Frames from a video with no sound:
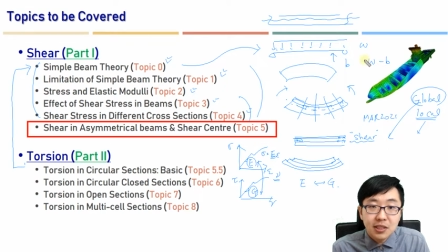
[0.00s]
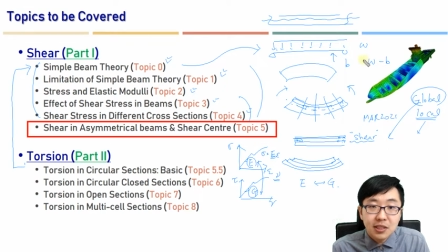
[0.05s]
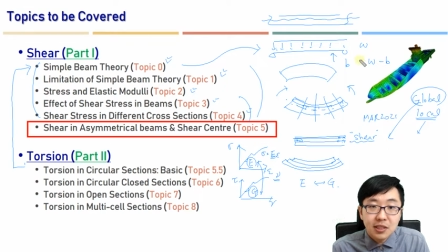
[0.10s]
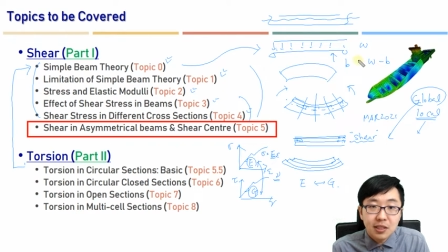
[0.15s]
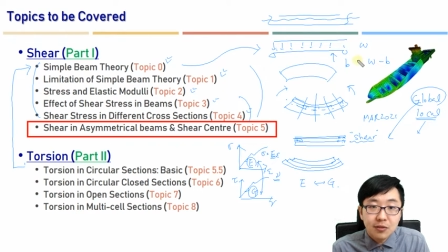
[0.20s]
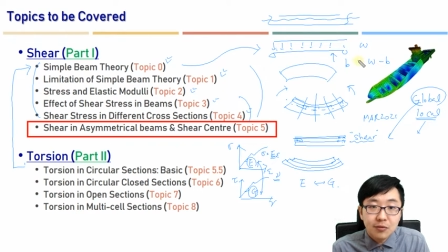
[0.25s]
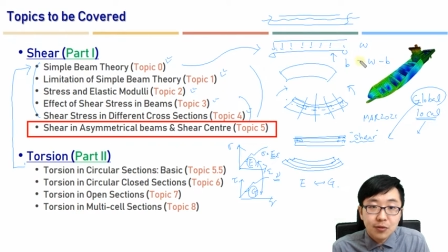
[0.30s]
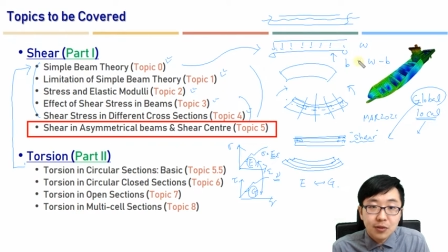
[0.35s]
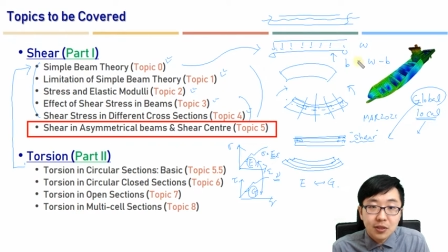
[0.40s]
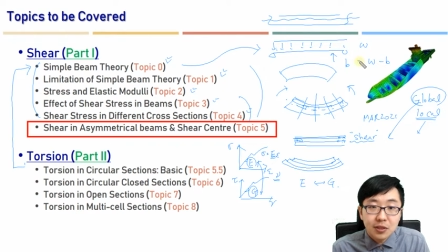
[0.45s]

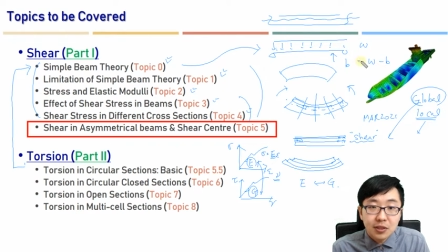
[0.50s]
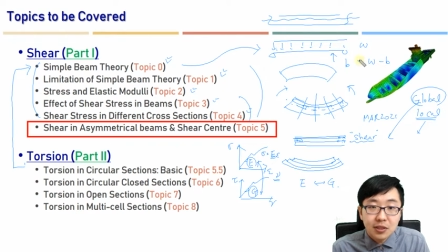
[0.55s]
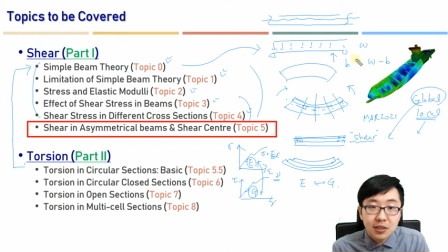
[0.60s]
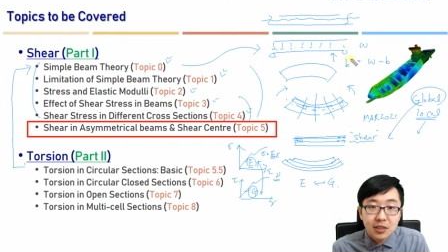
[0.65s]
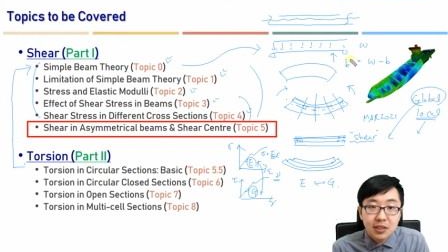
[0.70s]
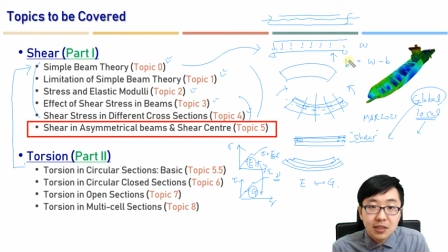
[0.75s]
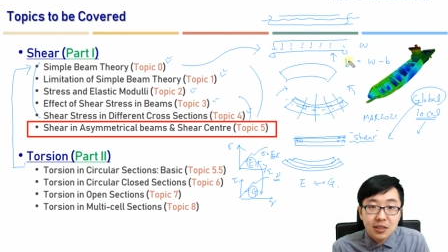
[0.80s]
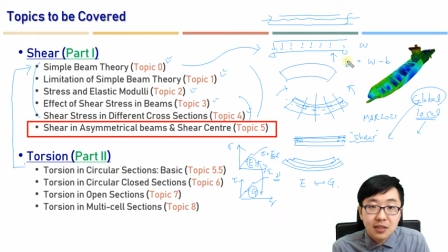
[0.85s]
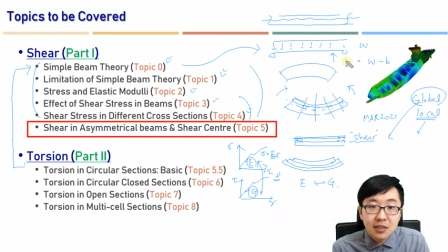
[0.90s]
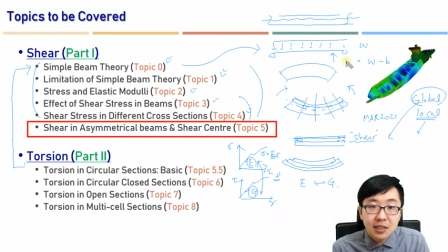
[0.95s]
that was
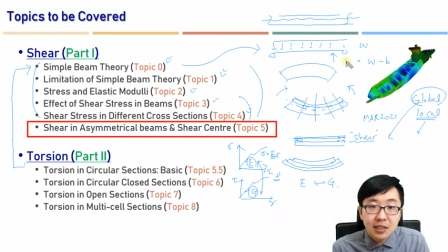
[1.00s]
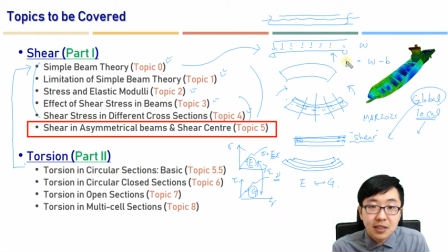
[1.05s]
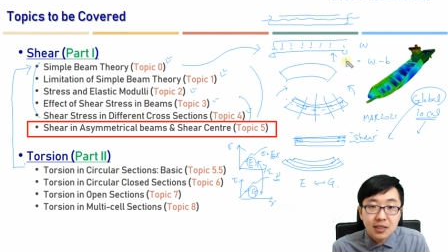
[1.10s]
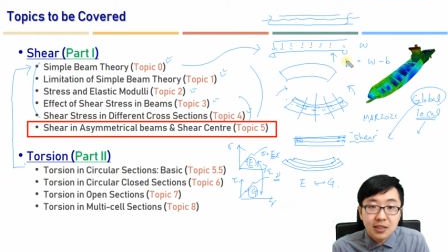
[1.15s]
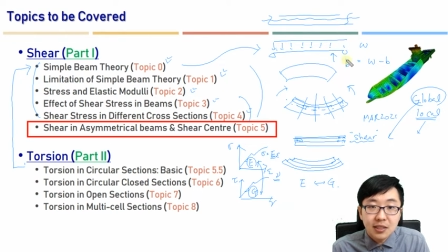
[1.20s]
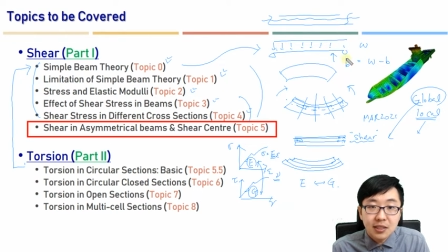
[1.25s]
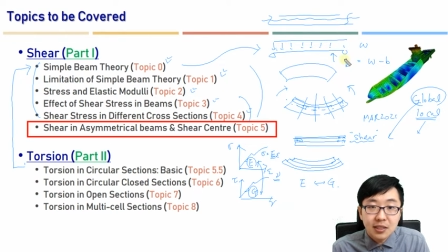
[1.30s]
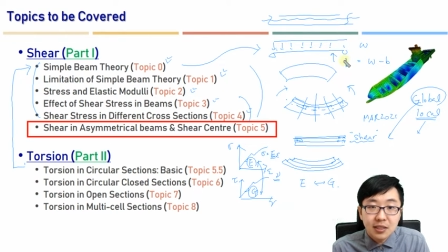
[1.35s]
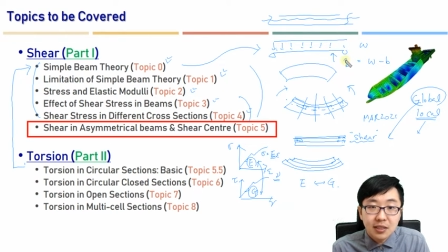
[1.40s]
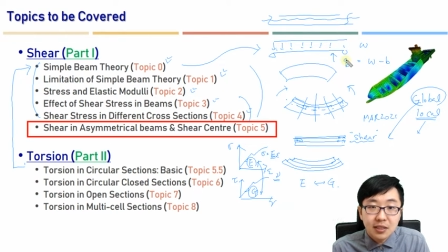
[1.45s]
considered as
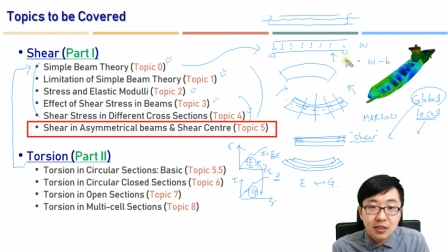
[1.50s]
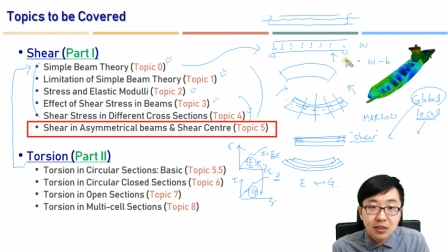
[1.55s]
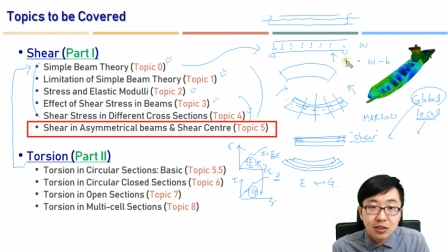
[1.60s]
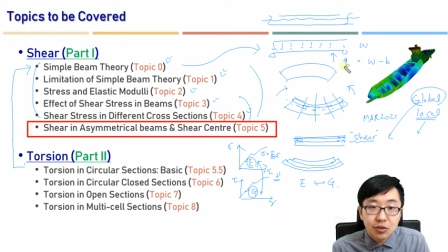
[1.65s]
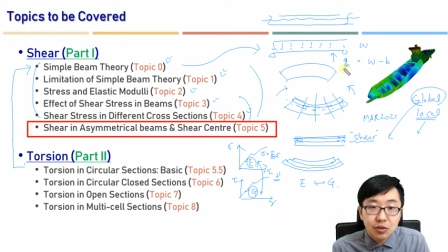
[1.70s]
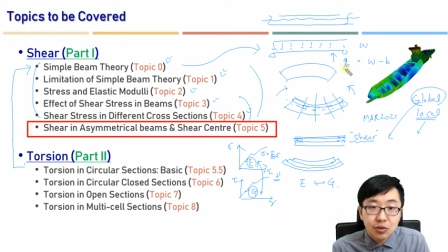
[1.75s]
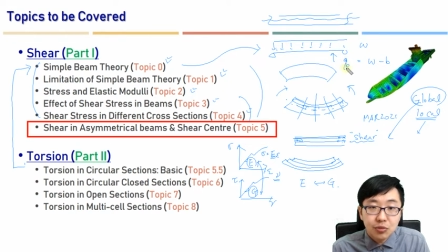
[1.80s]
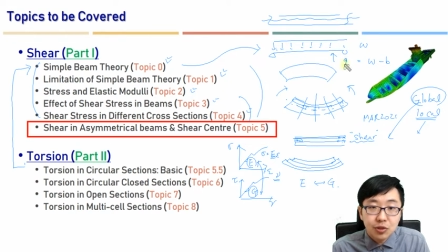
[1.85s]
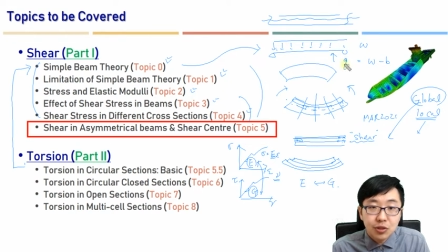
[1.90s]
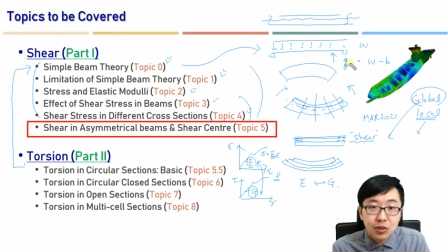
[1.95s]
the
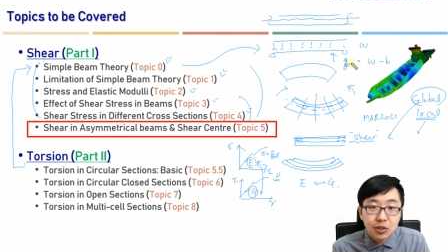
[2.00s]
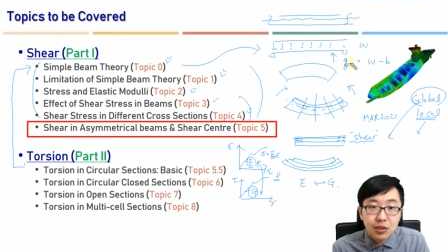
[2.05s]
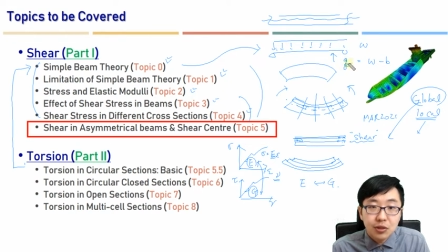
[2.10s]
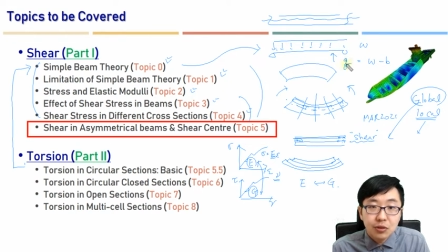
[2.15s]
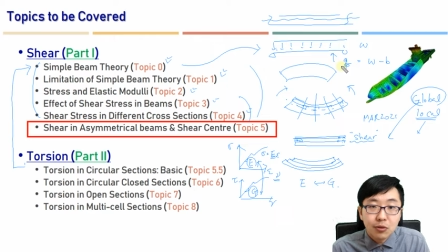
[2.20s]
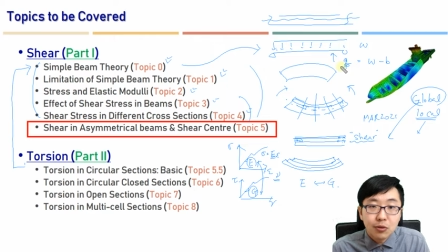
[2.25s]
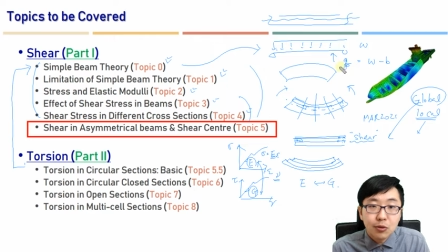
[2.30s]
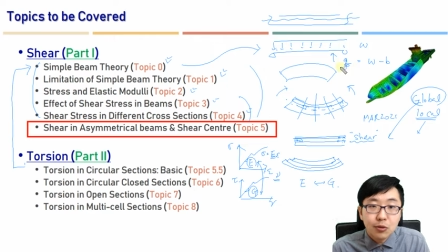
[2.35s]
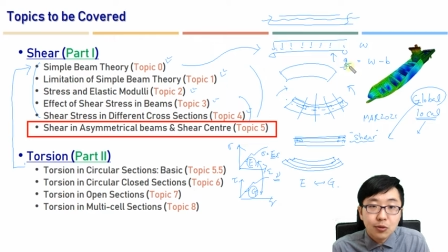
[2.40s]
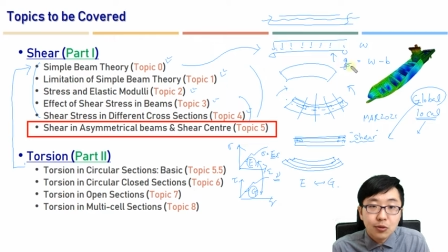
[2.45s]
distributed
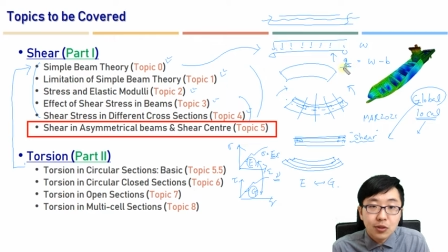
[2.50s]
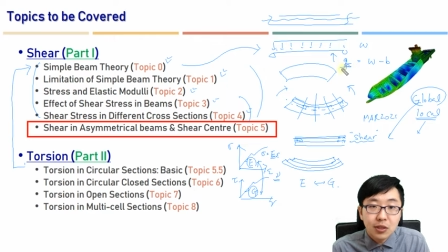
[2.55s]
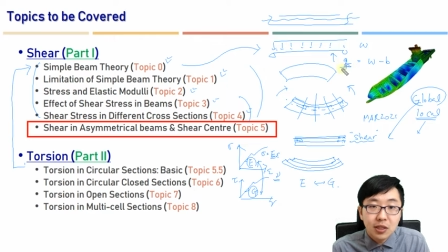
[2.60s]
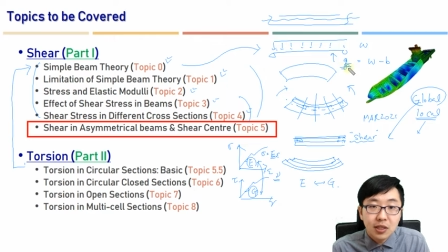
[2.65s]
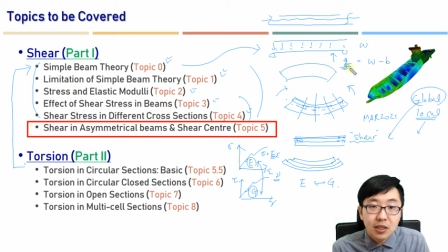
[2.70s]
load.